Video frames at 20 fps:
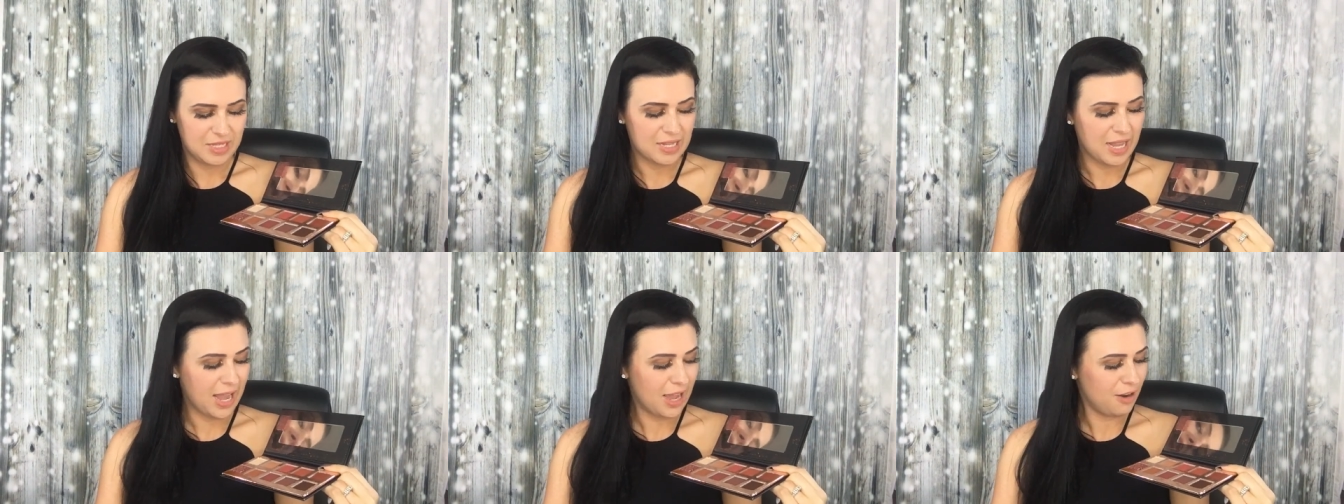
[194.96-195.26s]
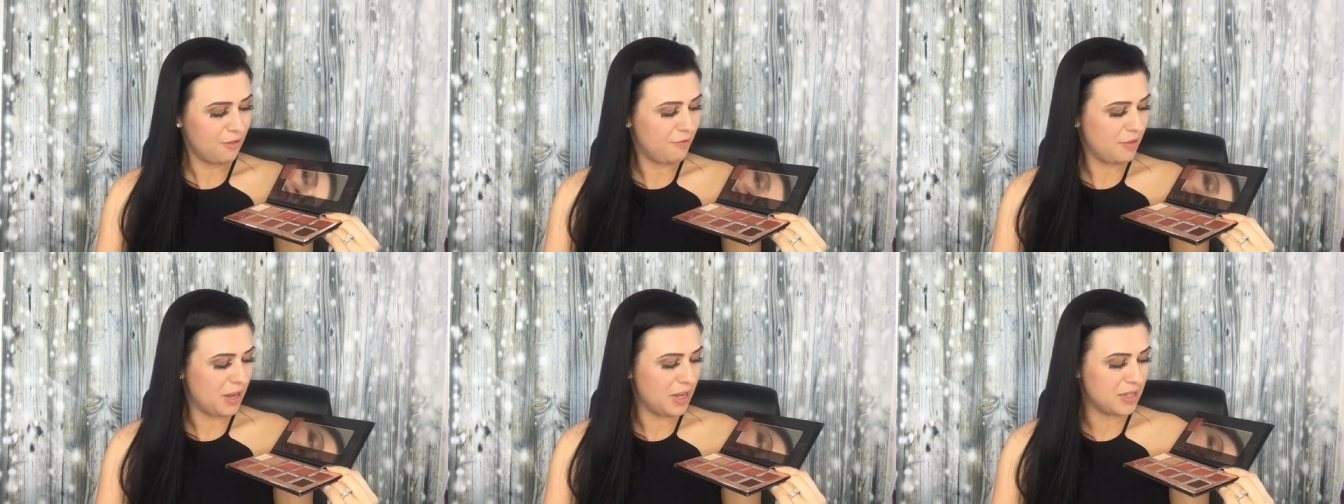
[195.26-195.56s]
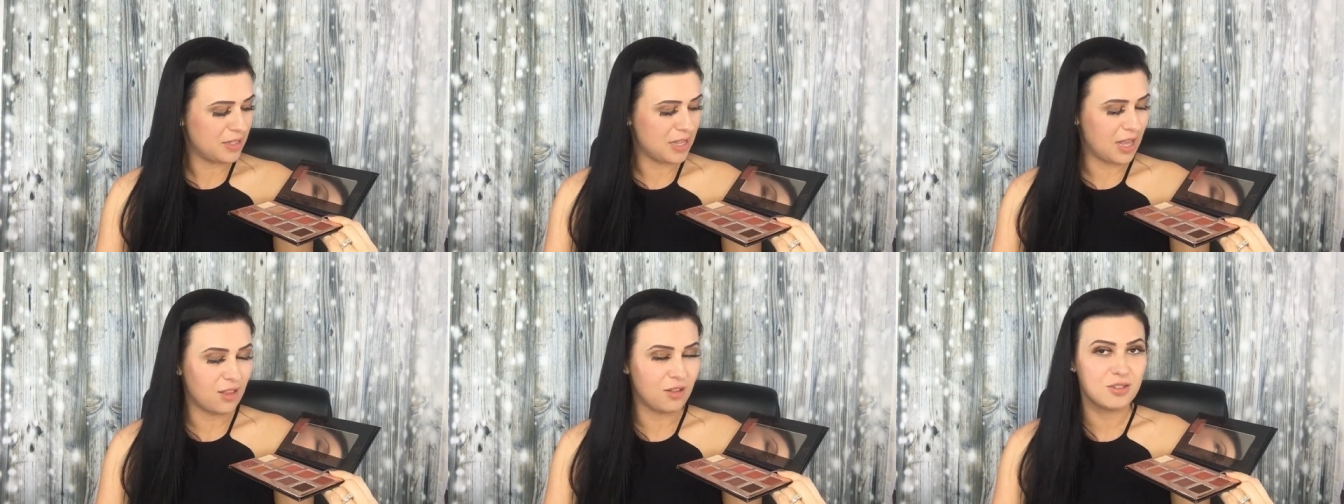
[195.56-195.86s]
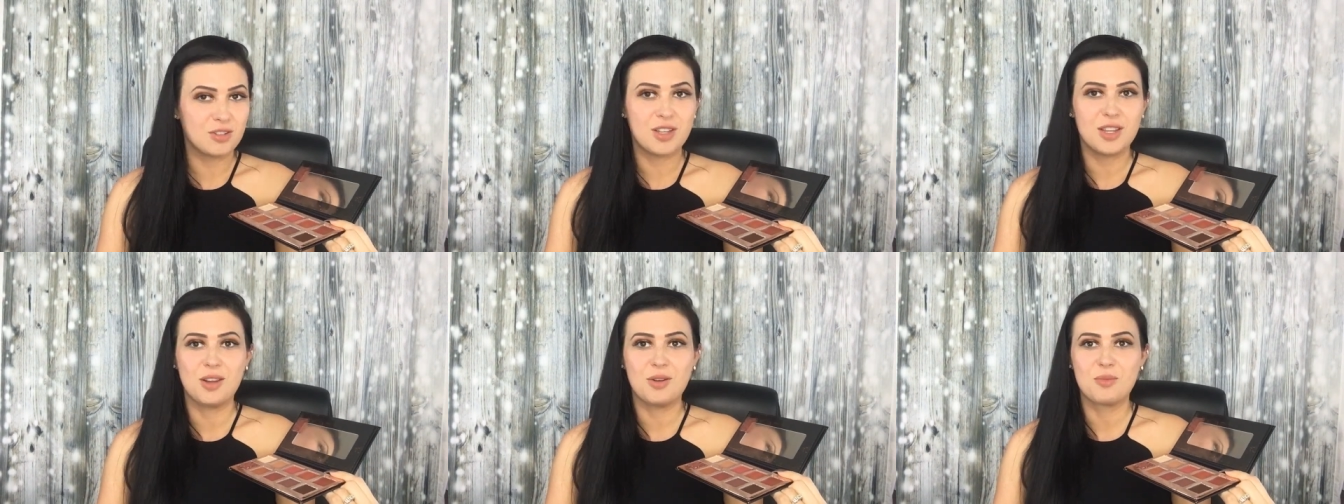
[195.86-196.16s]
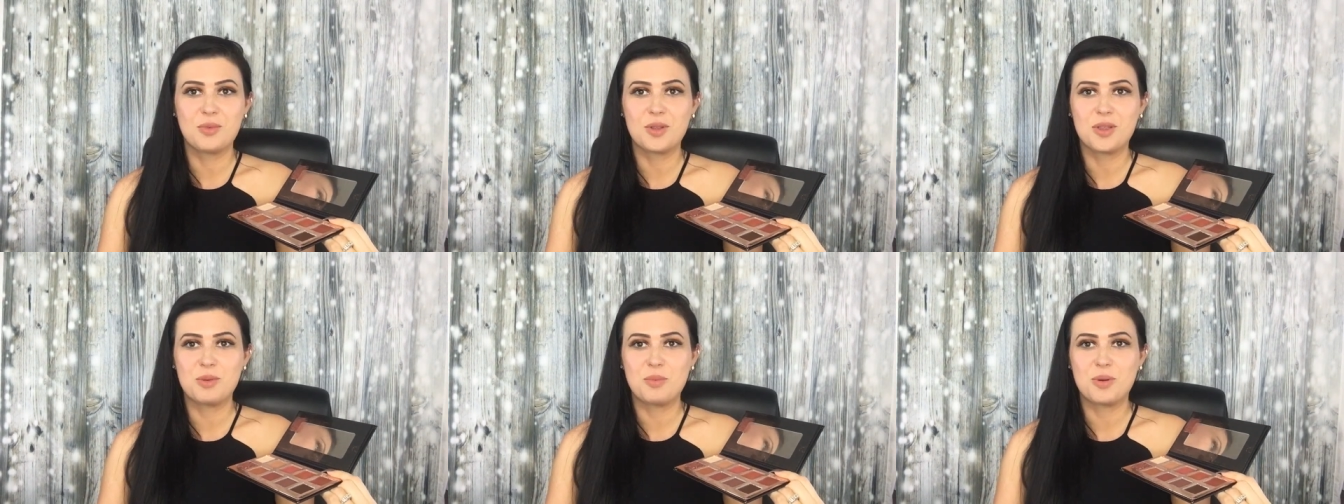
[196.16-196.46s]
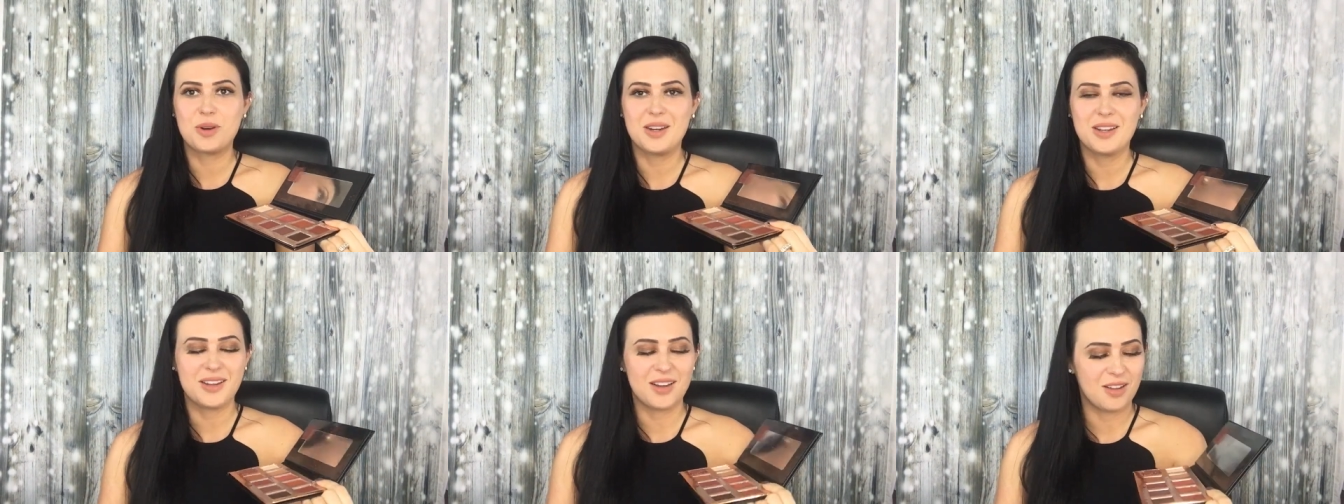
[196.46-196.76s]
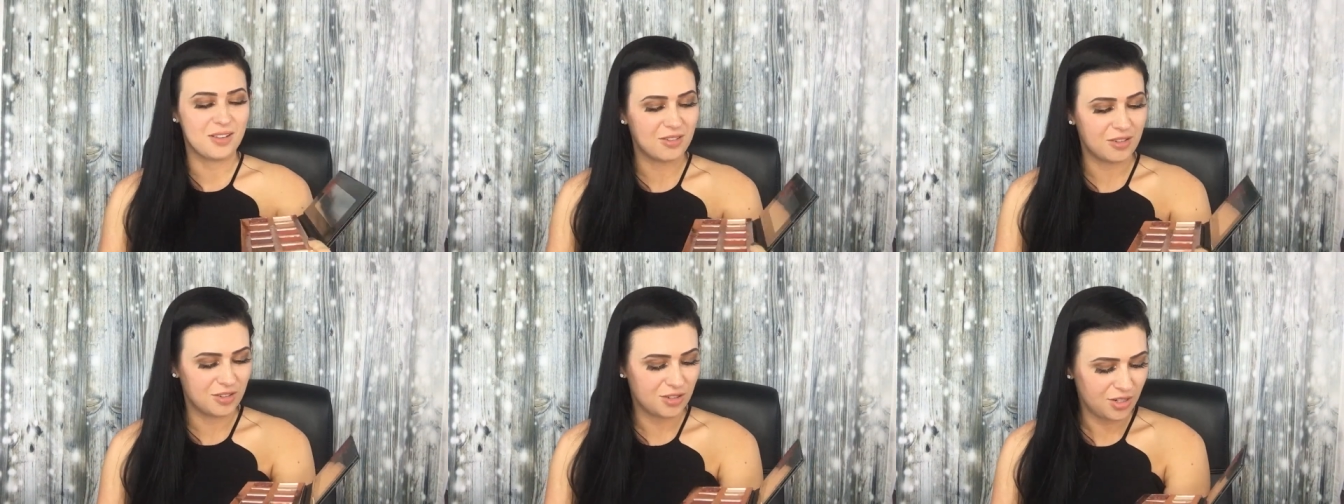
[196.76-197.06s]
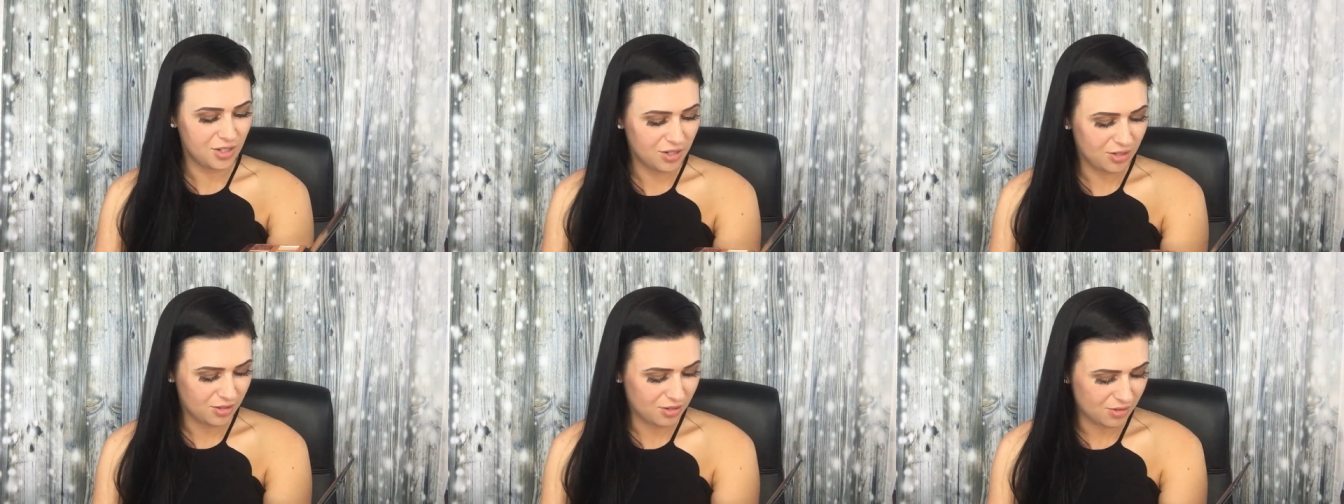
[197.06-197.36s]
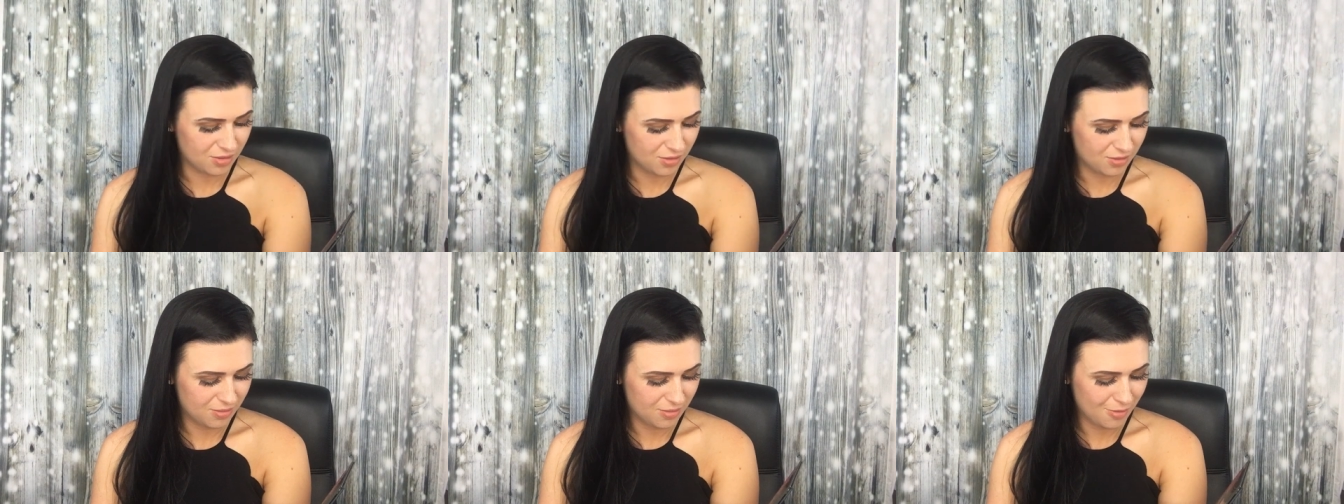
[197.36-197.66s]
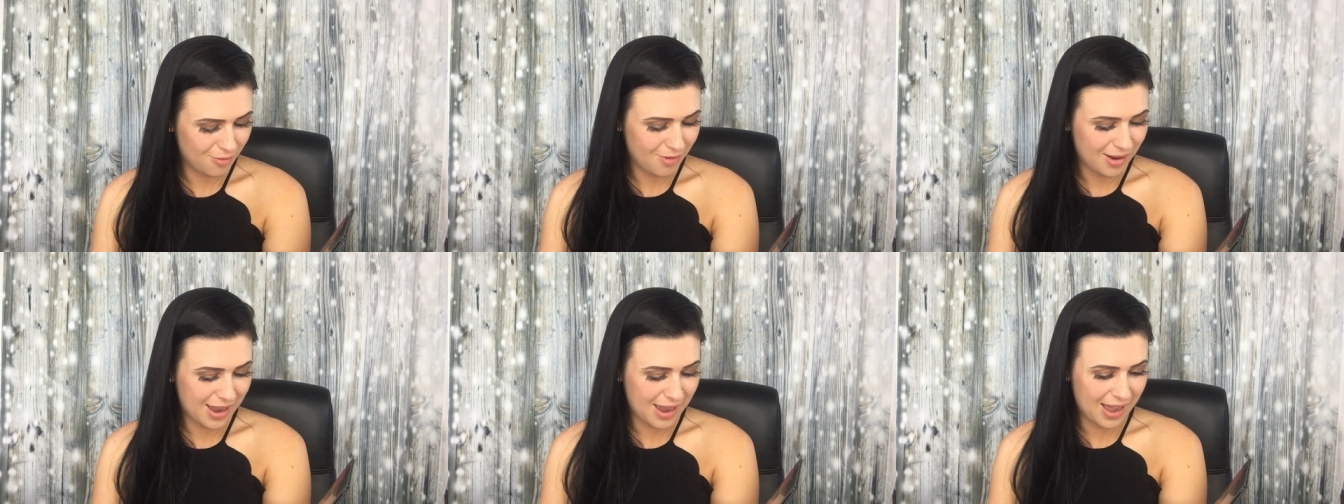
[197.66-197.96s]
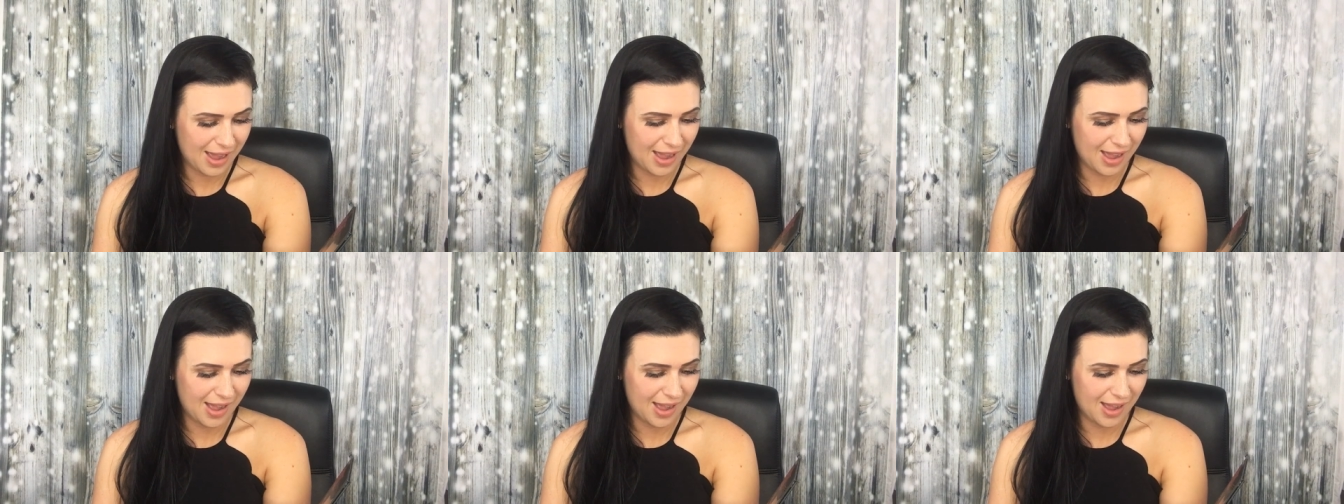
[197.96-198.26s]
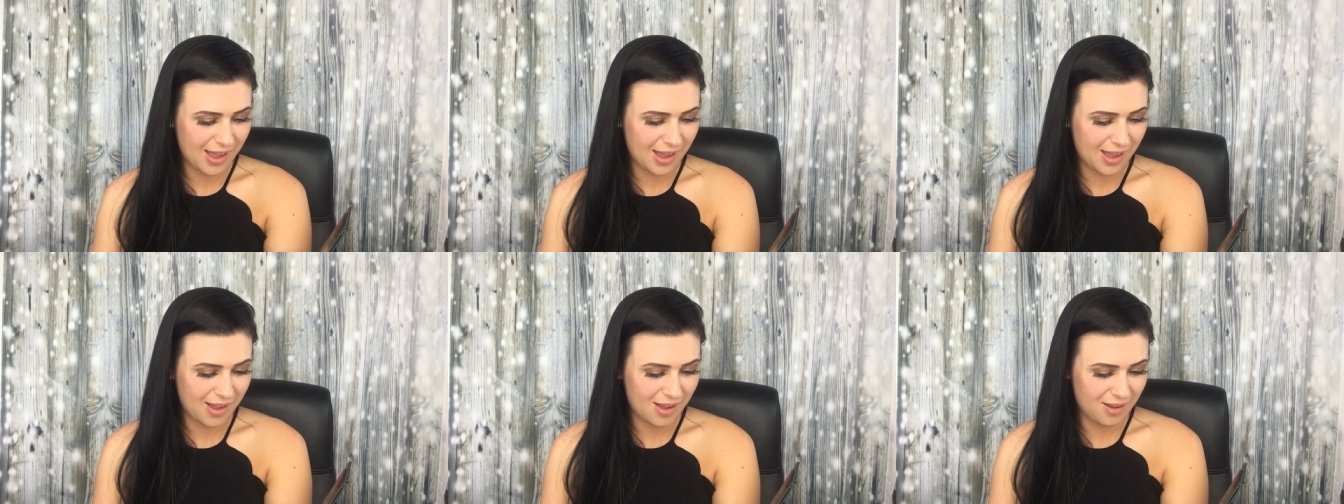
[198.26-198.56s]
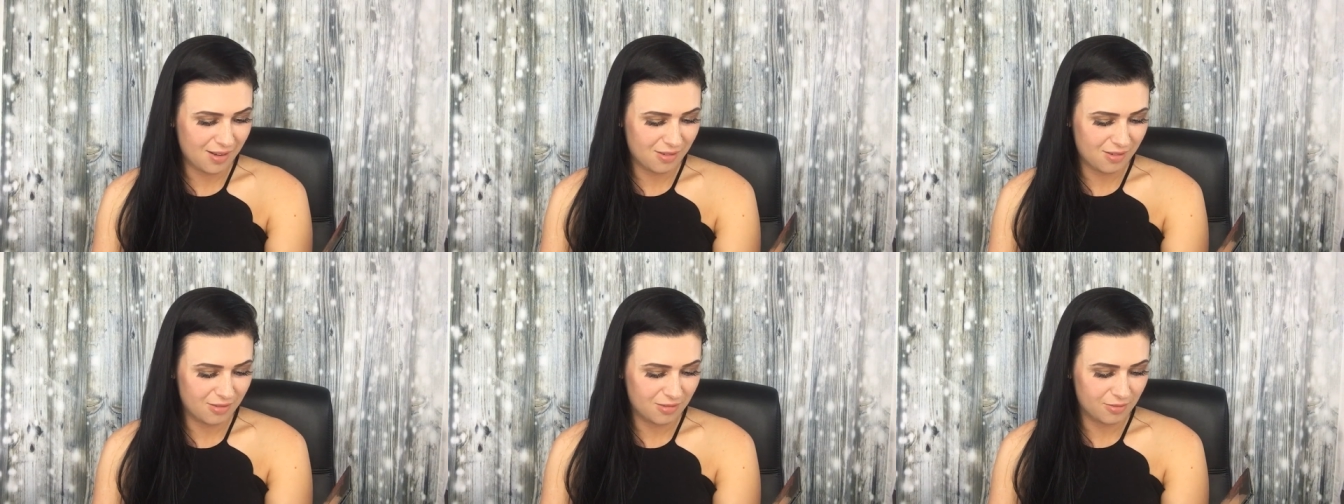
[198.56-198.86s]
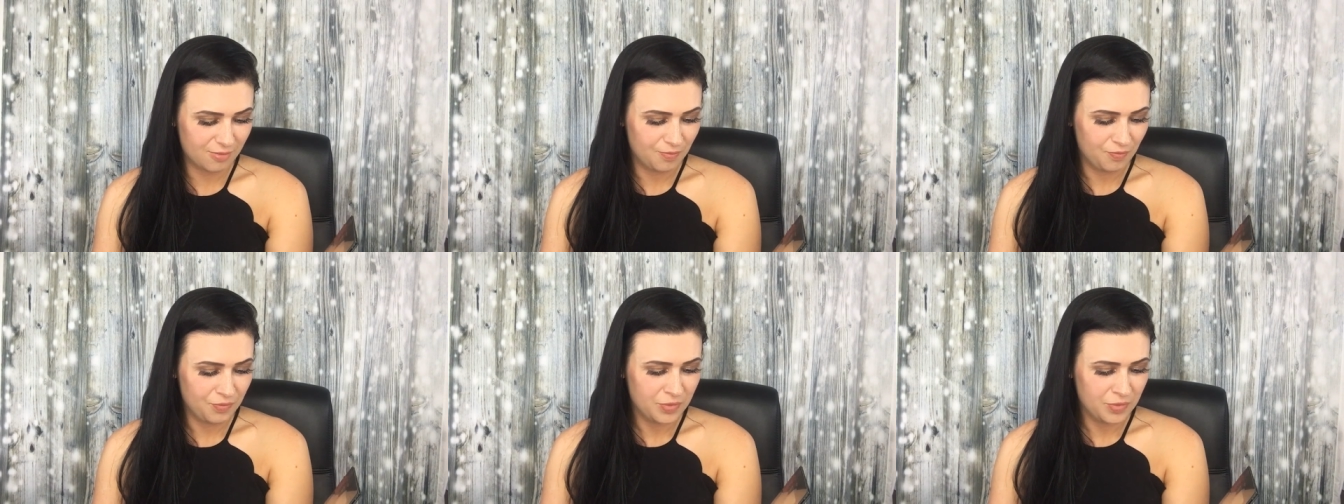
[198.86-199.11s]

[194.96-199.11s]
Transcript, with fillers: Sad face. That looked like a really pretty color too. Wow.